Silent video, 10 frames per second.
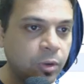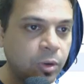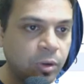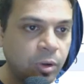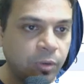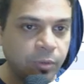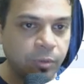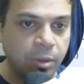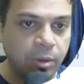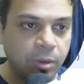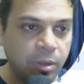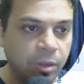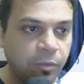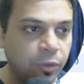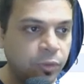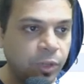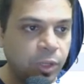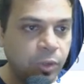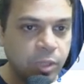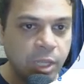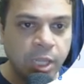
or on in future videos.